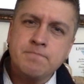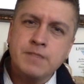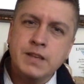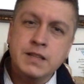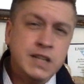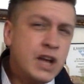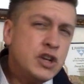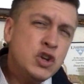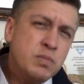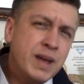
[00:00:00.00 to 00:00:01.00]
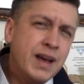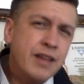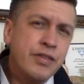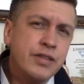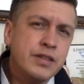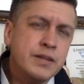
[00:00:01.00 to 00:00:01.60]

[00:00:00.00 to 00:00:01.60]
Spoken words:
Is that new math?